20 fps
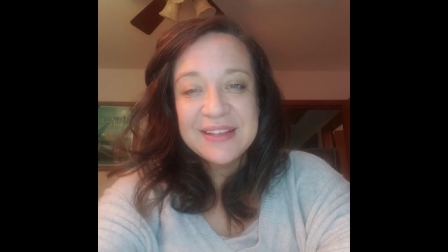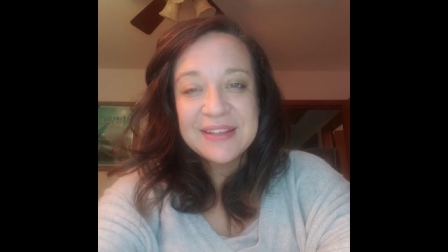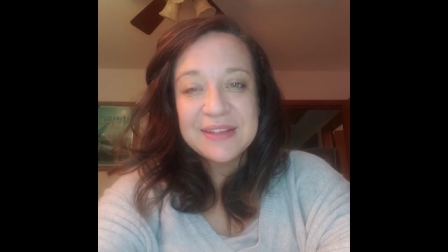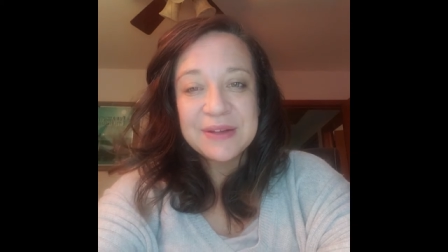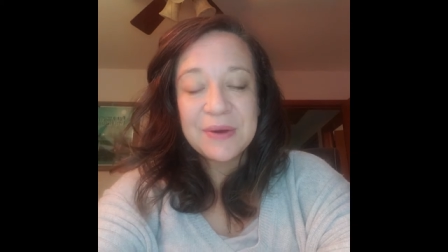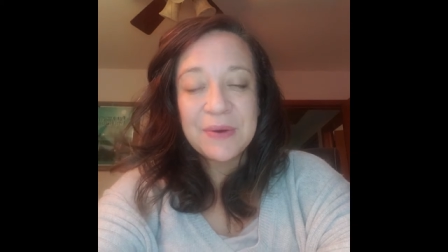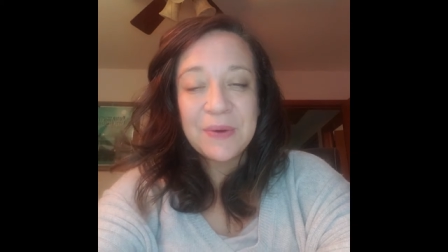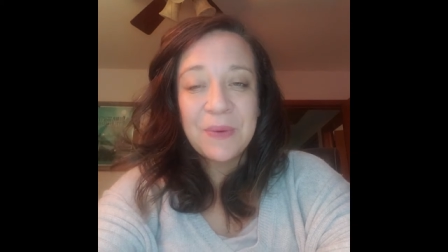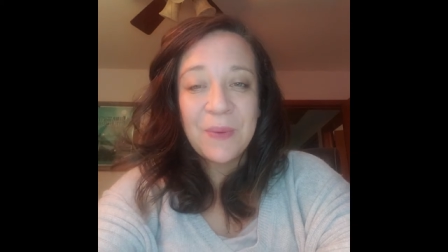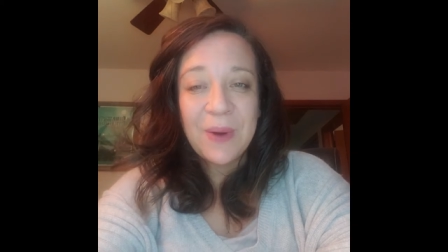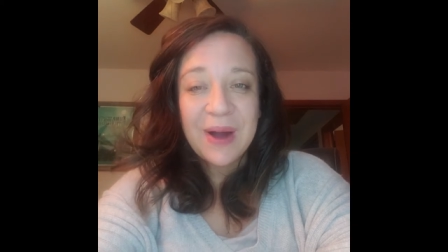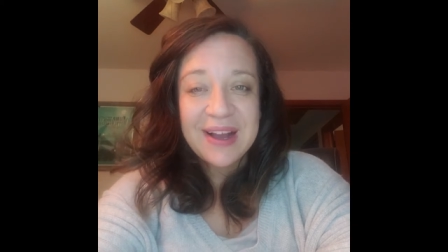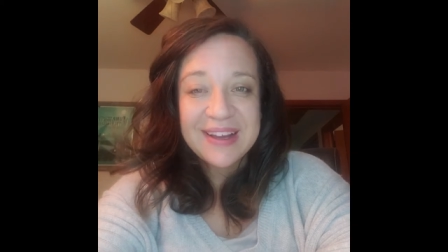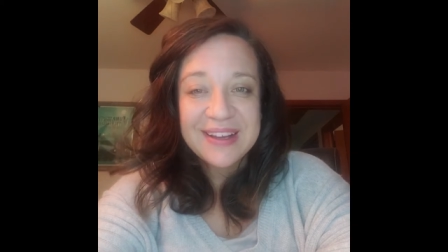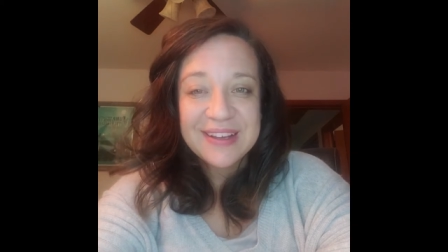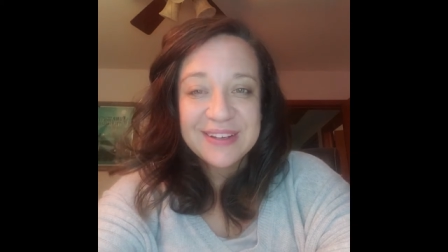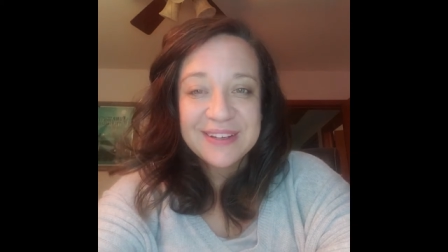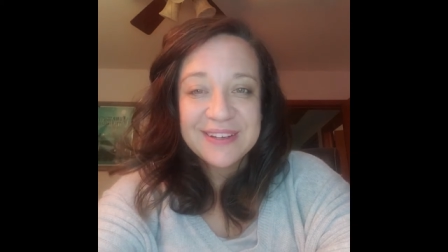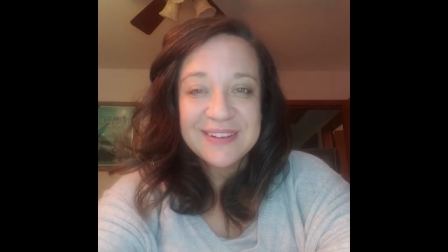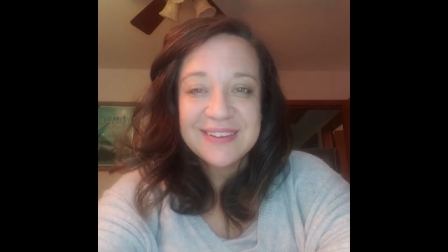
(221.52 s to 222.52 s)
The
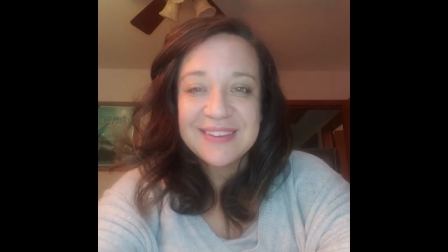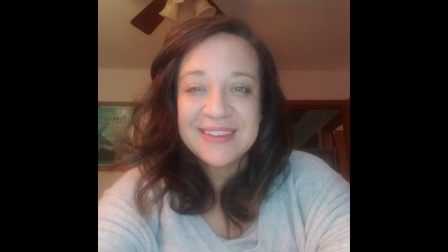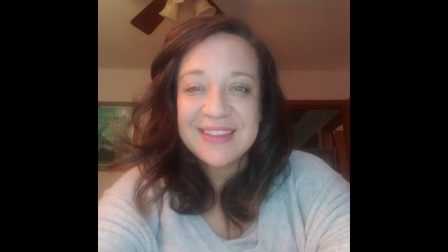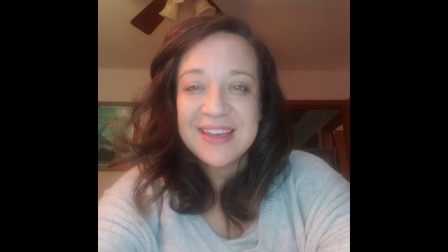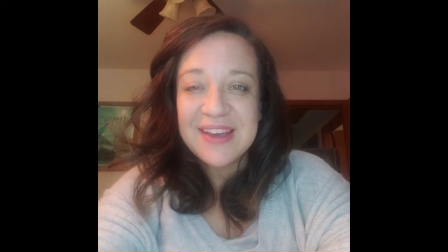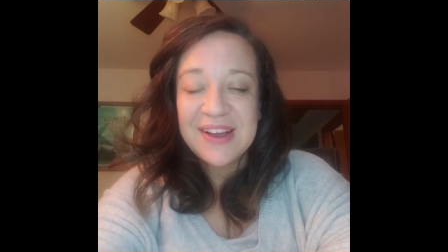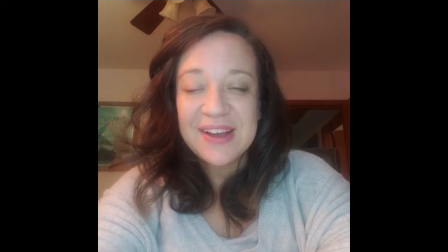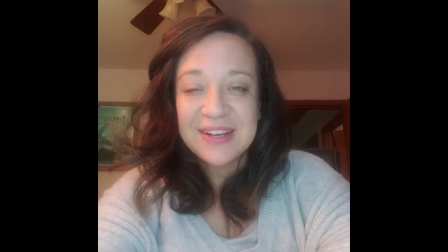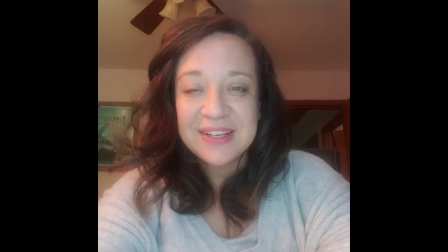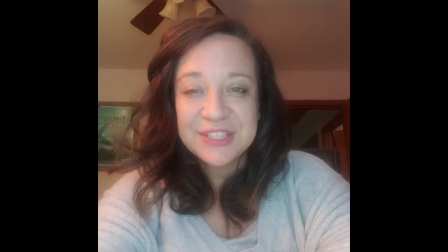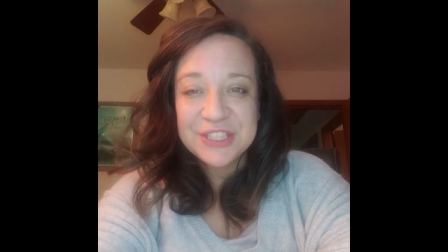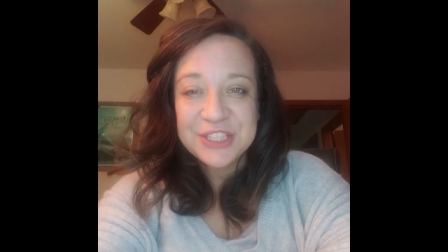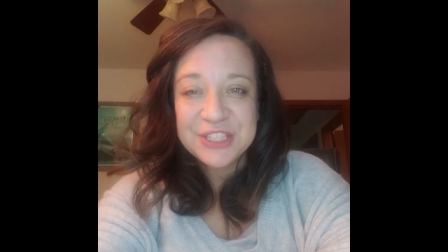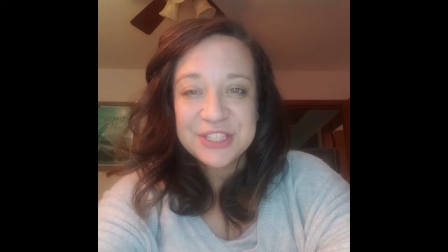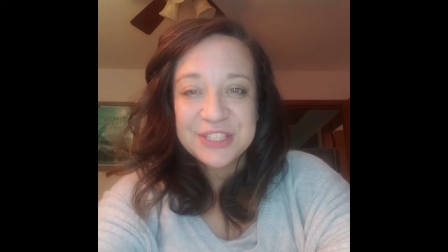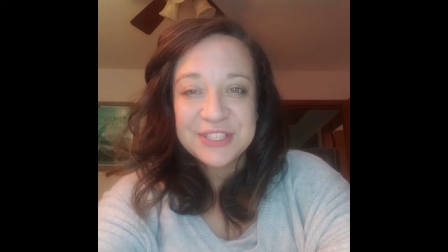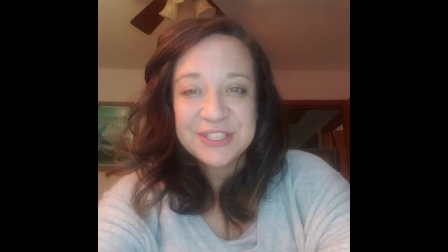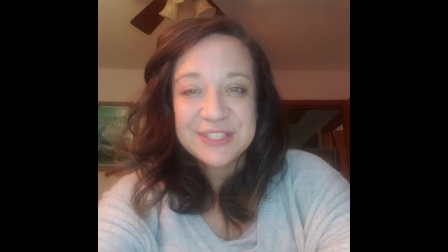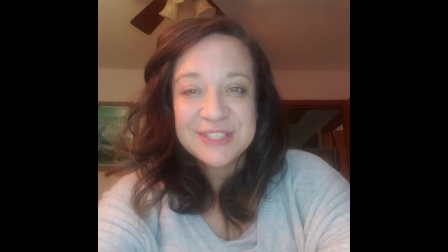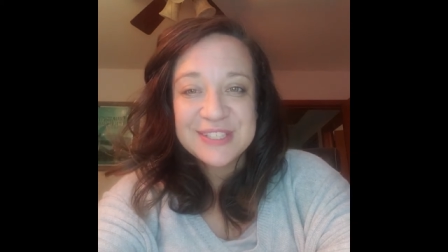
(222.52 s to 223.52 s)
choir, the
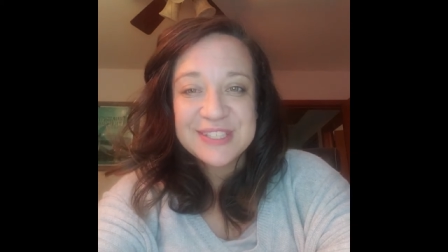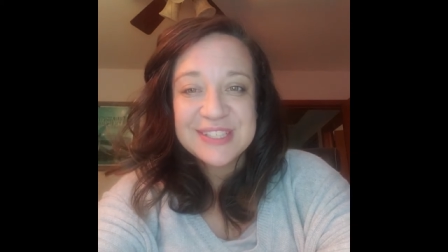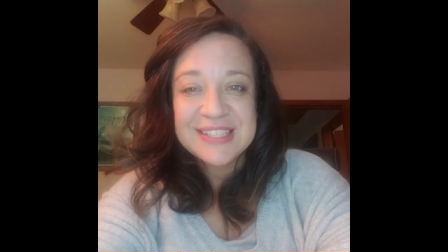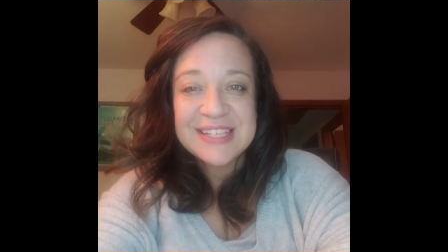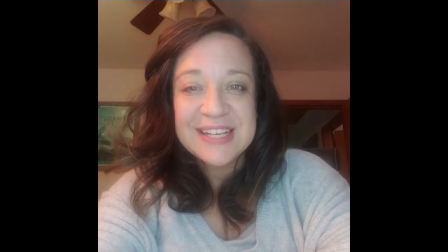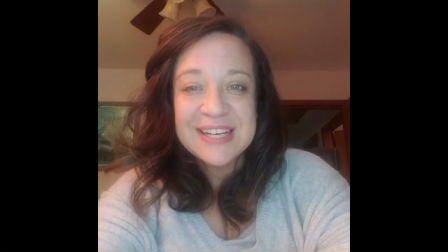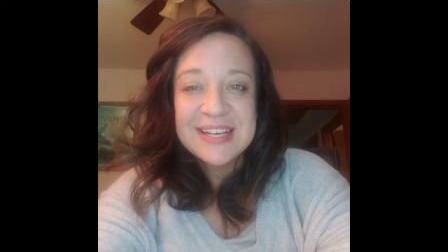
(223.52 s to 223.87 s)
ushers,